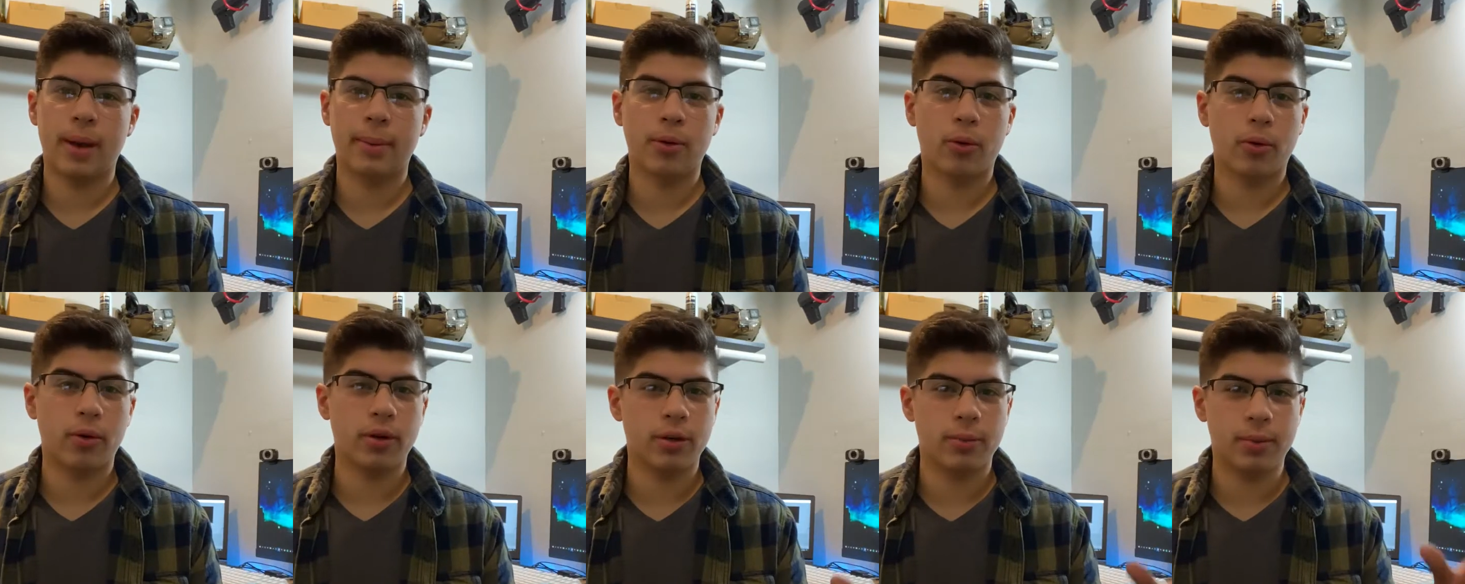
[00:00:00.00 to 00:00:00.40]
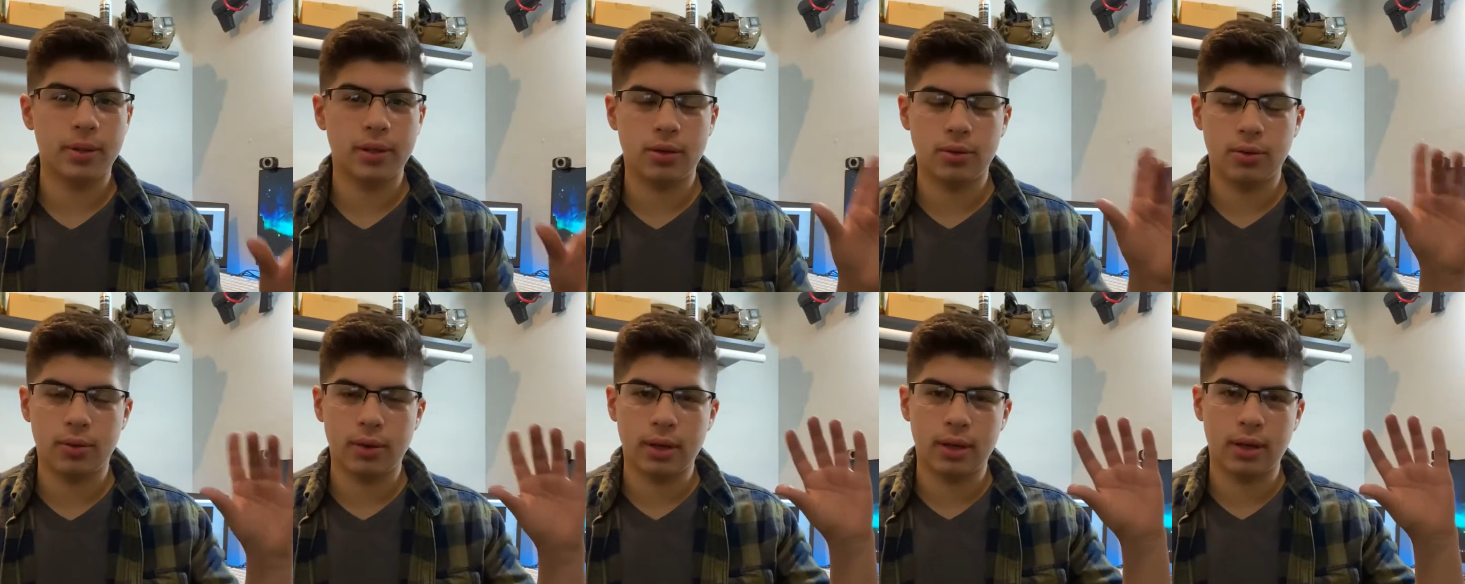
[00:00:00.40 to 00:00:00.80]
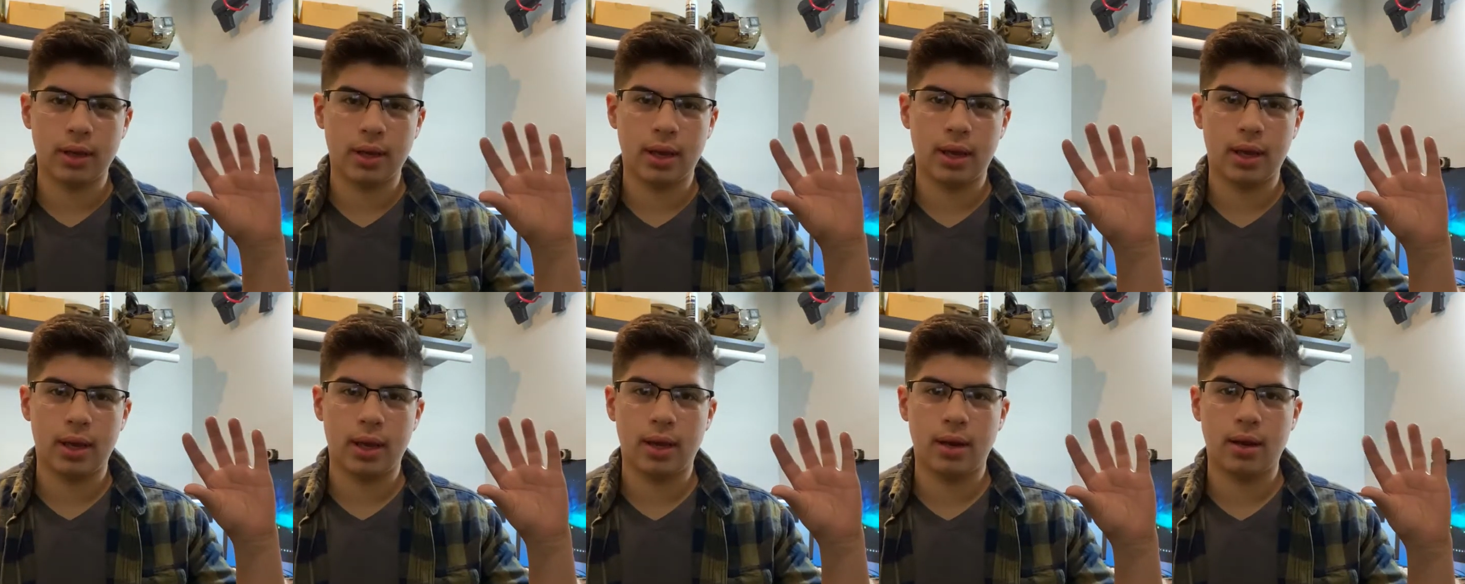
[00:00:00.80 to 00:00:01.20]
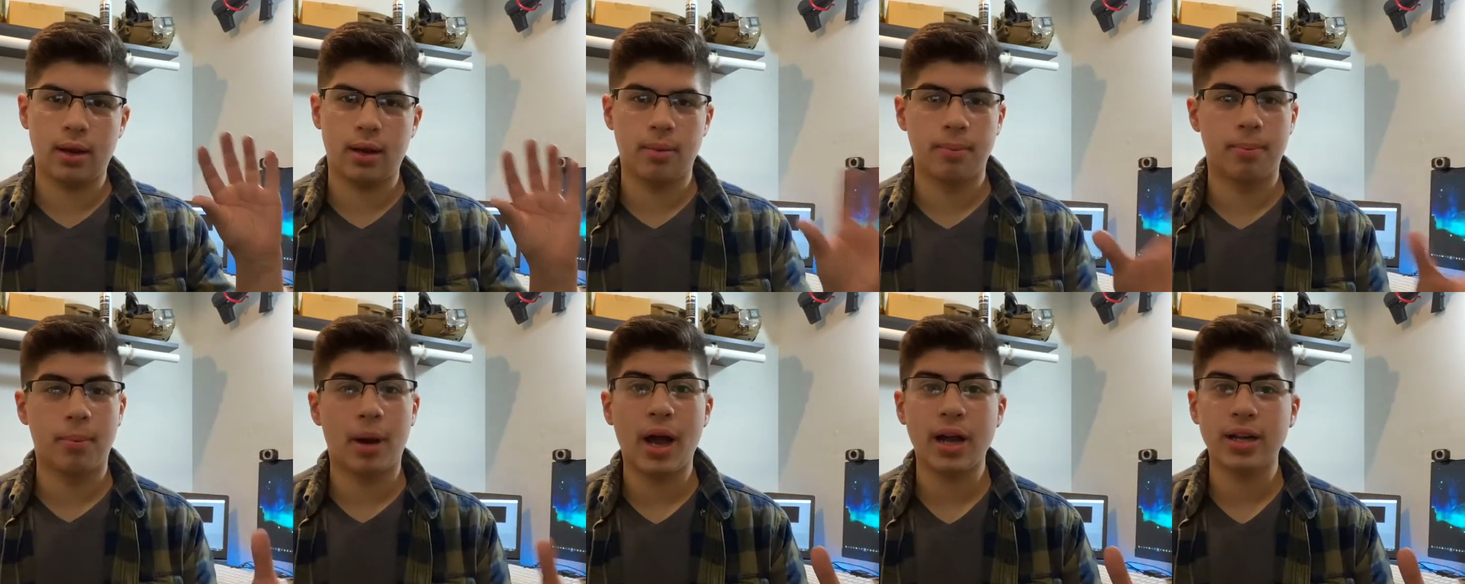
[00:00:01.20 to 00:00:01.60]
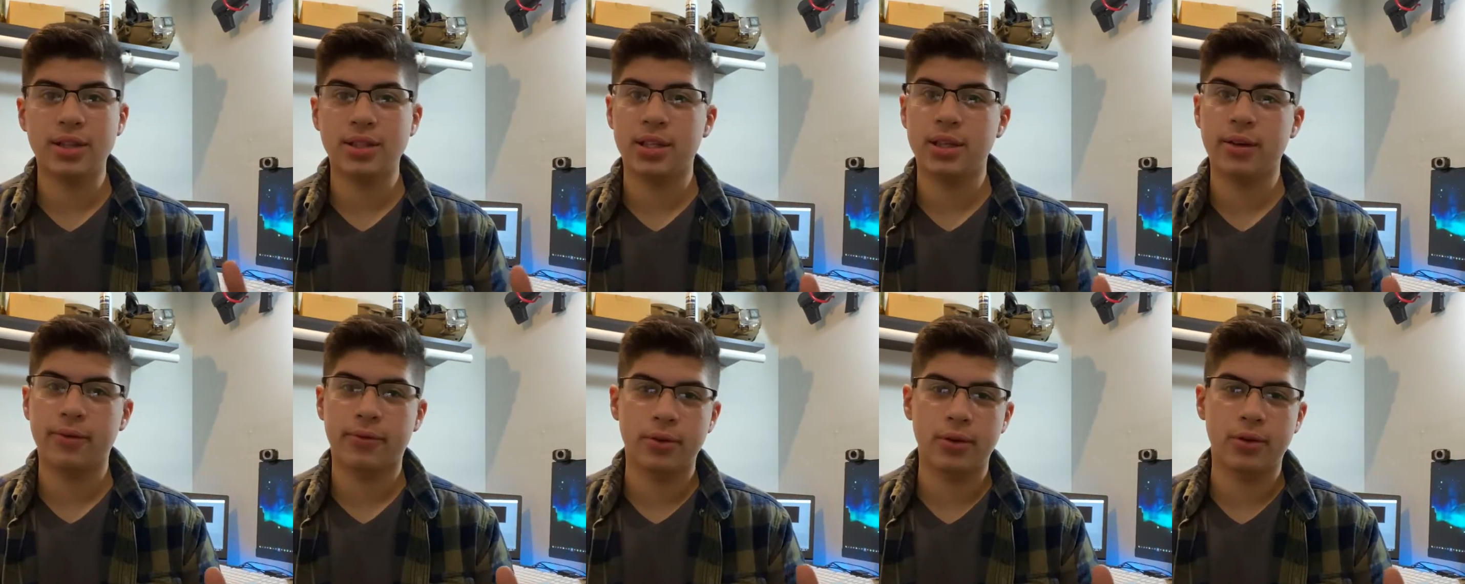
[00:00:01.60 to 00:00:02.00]
I'm going to be doing an
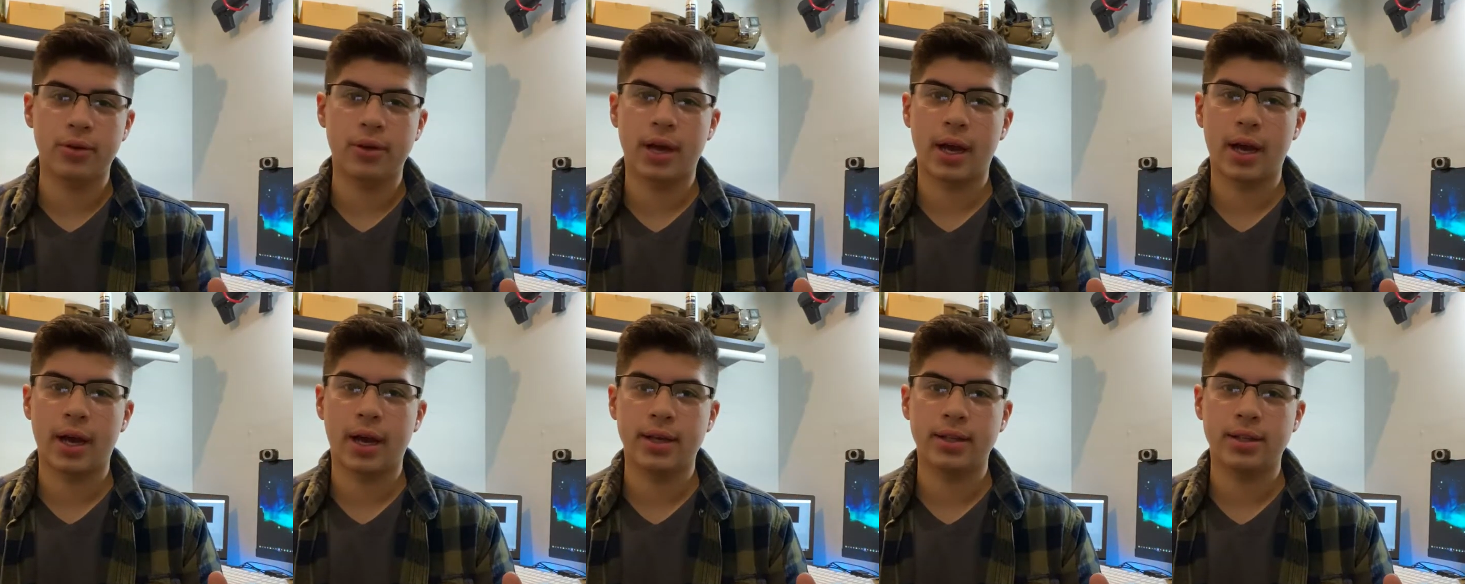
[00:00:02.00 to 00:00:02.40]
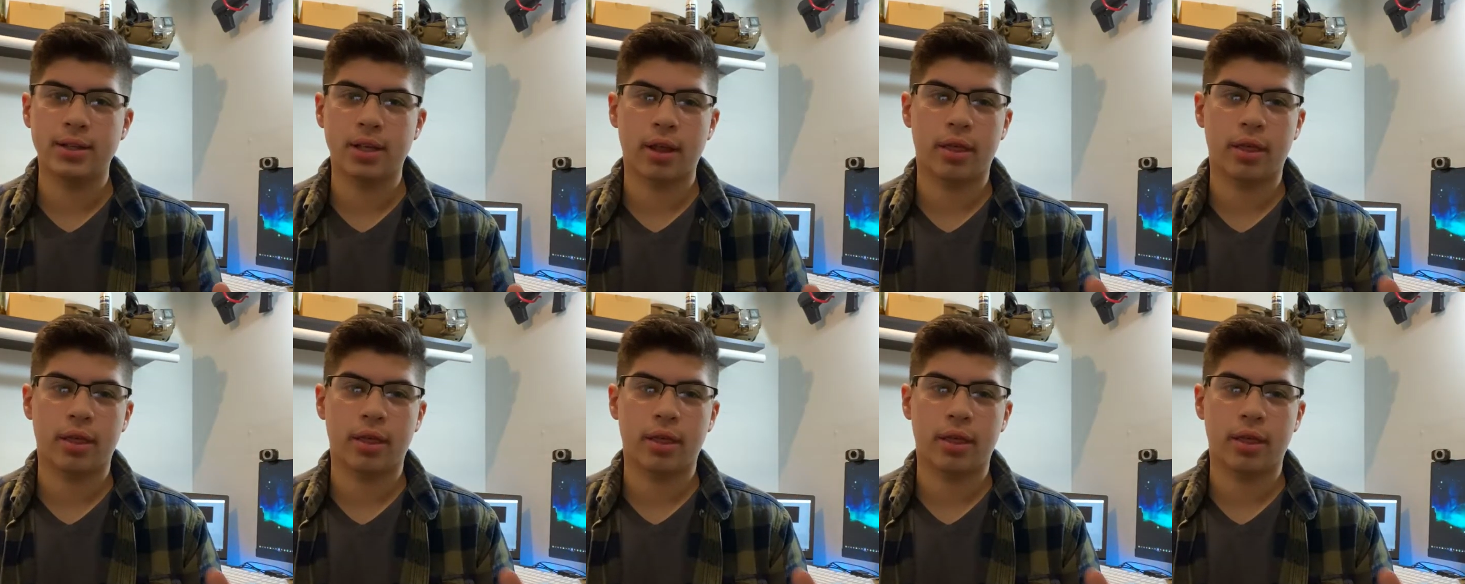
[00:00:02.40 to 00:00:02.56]
unboxing for you guys,